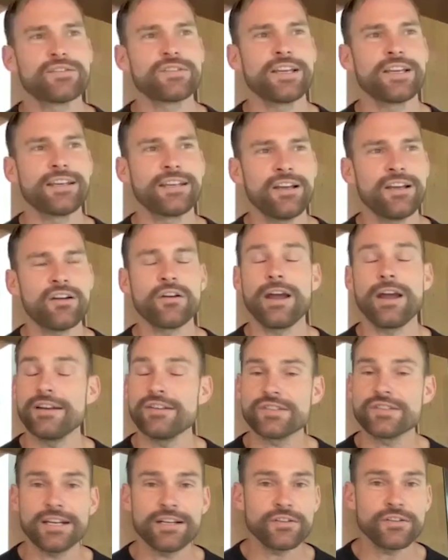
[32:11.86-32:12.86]
was like, all right, I
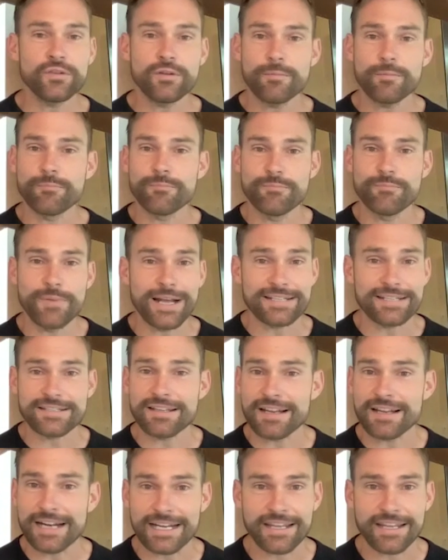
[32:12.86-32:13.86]
just got to do the best
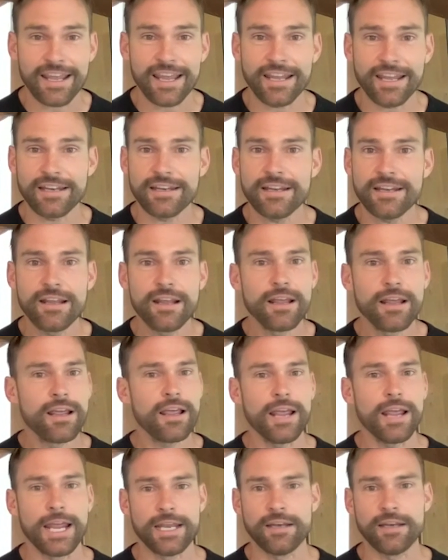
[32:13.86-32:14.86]
that I can
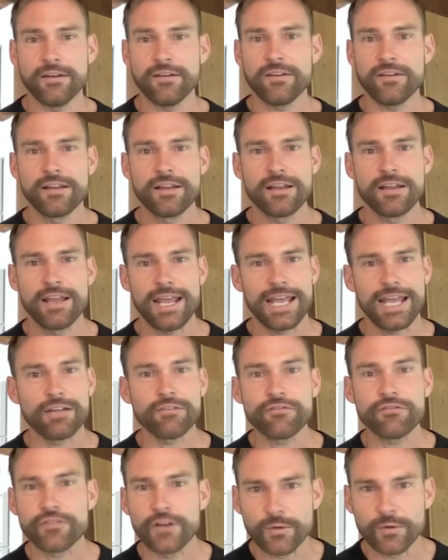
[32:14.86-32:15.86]
and
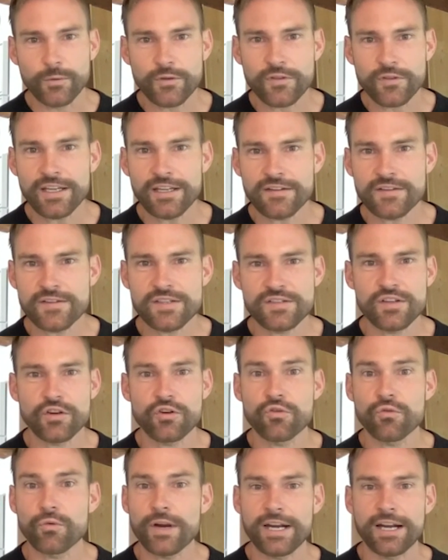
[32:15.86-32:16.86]
have fun with it. This is a
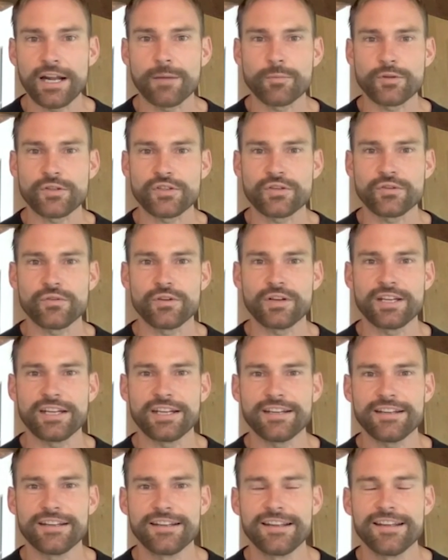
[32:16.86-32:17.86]
great
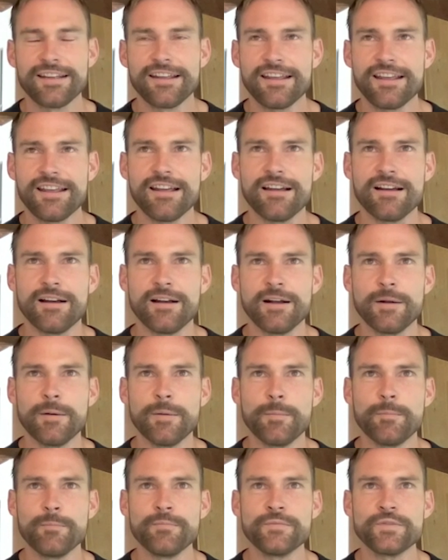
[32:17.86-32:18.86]
opportunity.
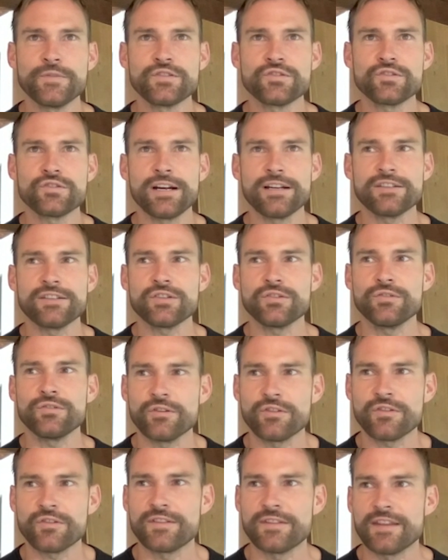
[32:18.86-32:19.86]
Try to tune
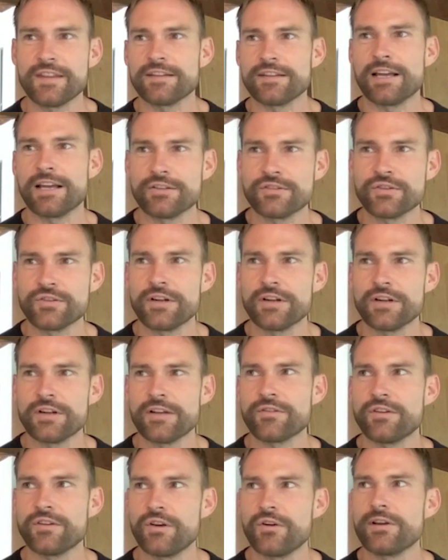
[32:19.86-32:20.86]
out
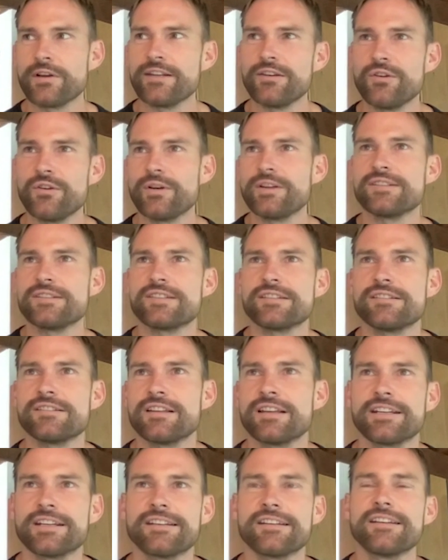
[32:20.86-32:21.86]
the noise and,
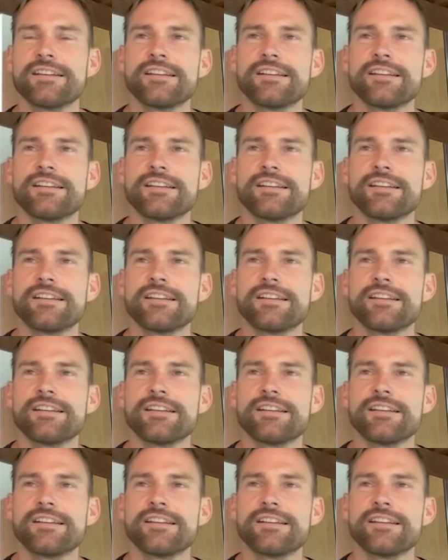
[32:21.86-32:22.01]
like,